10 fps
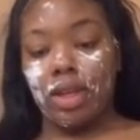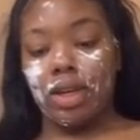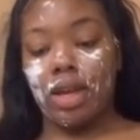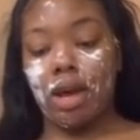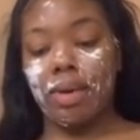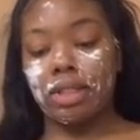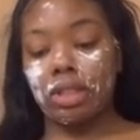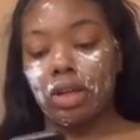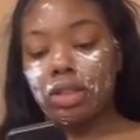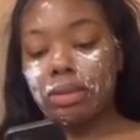Now I'm about to
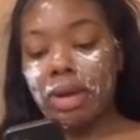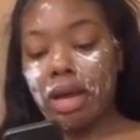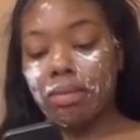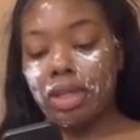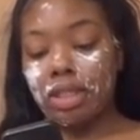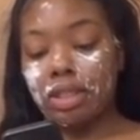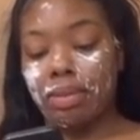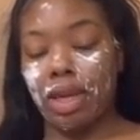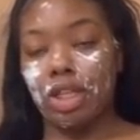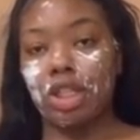go to my business
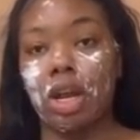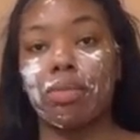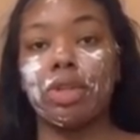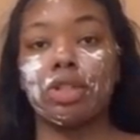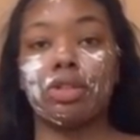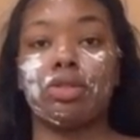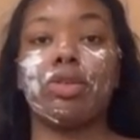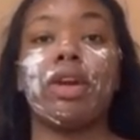page, Shop Breeze Couture.